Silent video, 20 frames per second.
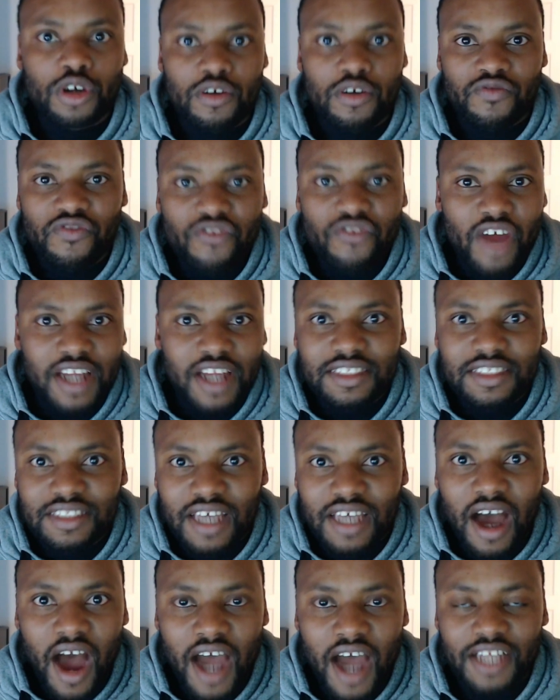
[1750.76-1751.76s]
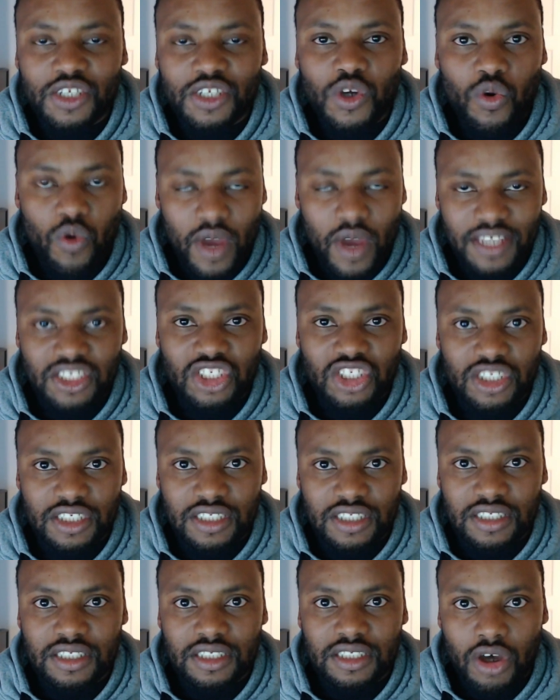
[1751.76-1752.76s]
don't confront the hard
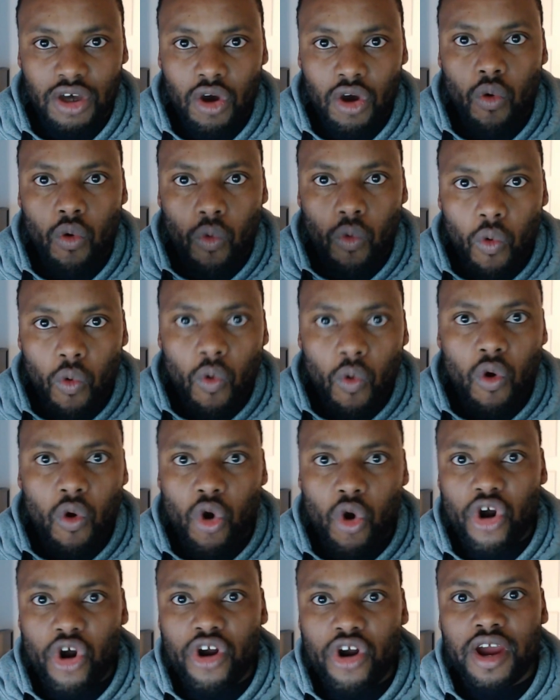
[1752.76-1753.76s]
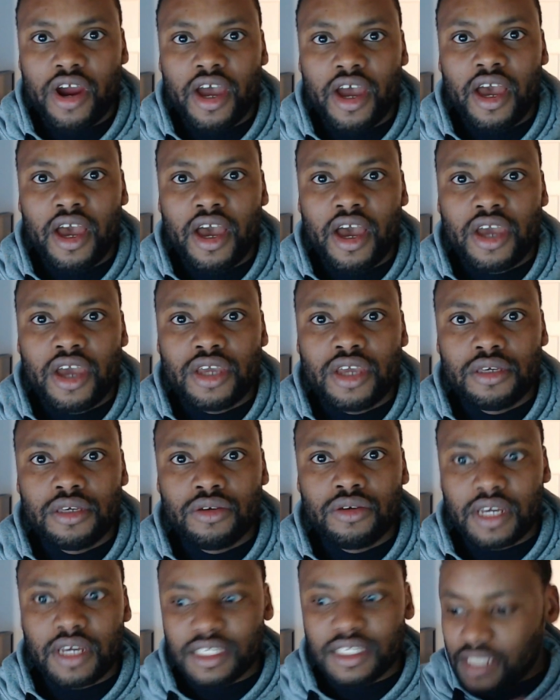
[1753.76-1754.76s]
questions, or
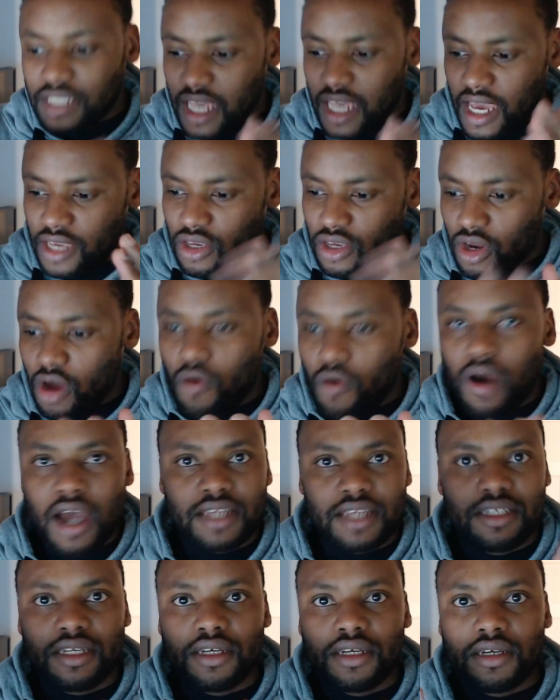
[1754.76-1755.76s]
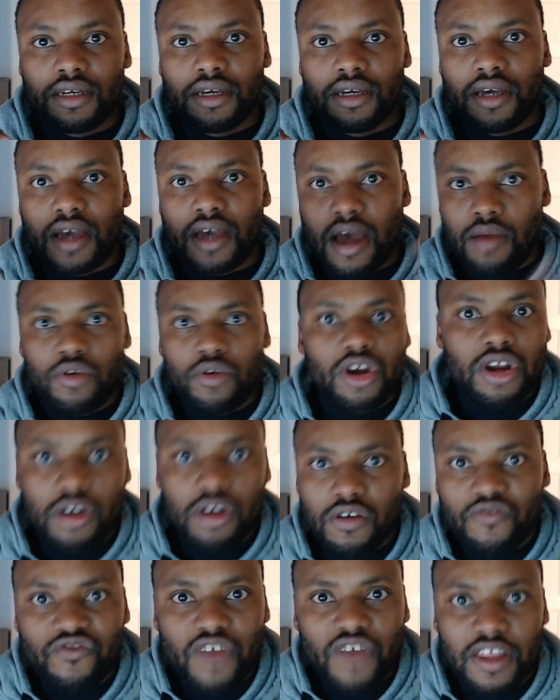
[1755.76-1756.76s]
you can say, you know what,
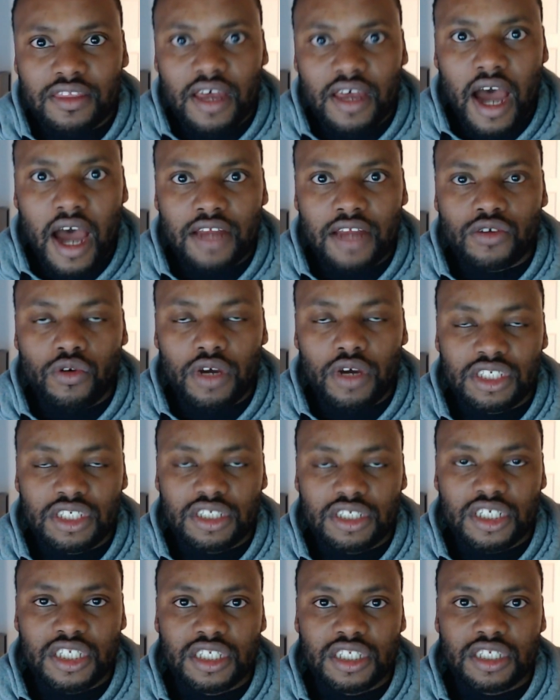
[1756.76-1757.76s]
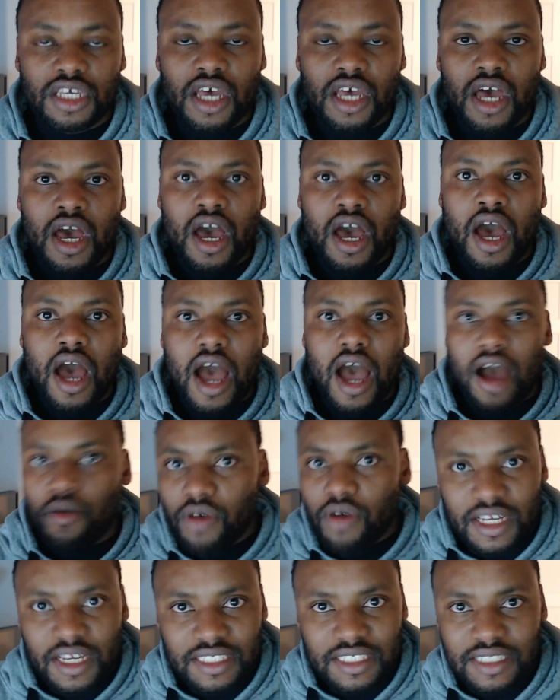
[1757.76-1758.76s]
I'm going to confront the hard questions.
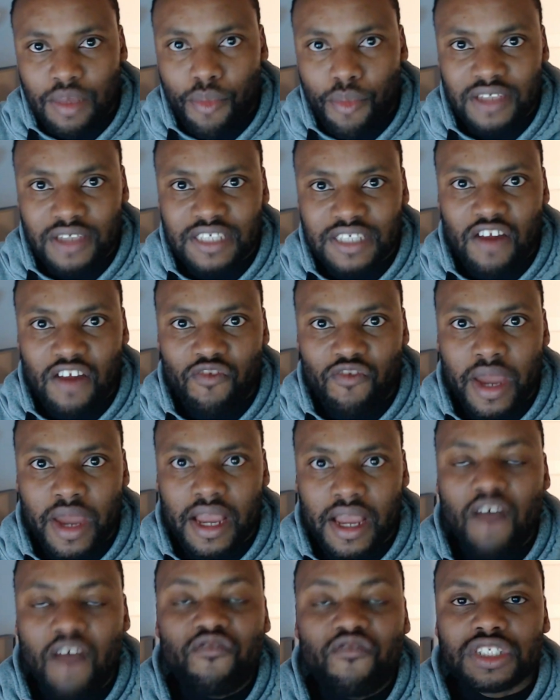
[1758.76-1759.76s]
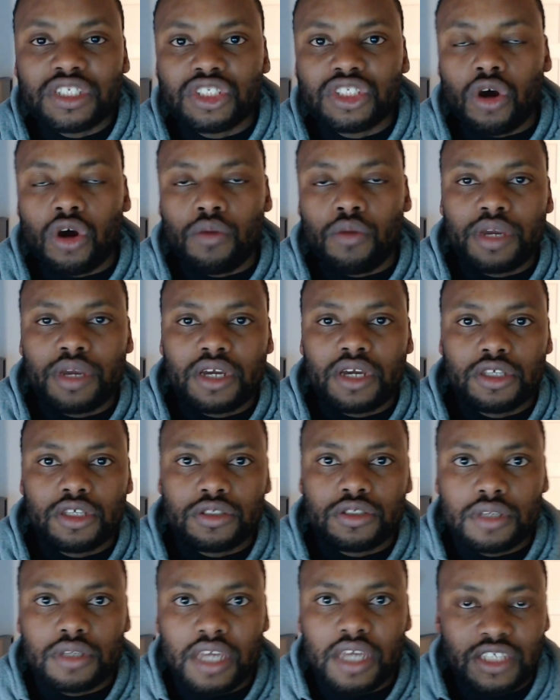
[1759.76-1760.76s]
I'm going to step outside of my comfort
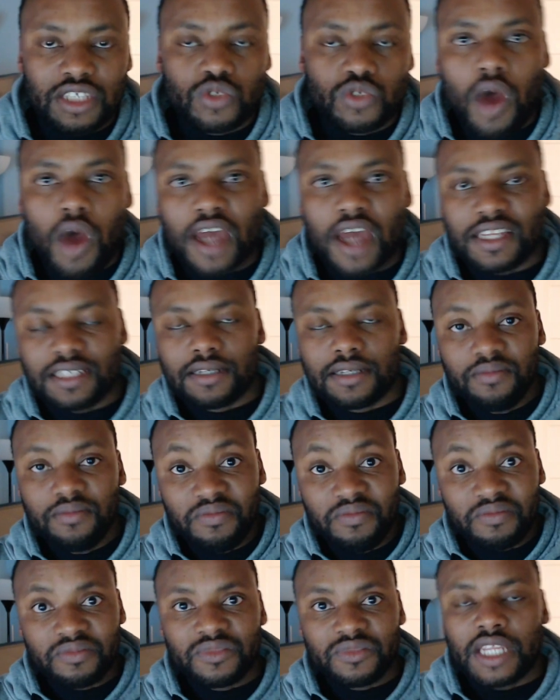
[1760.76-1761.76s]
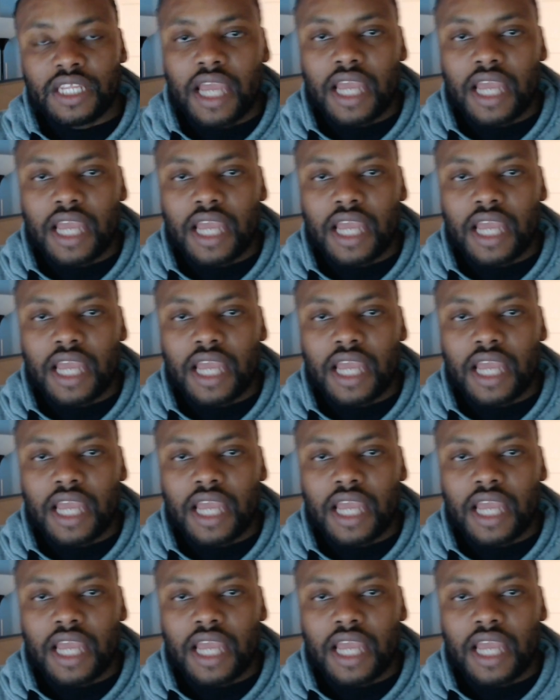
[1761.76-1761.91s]
zone because guess what?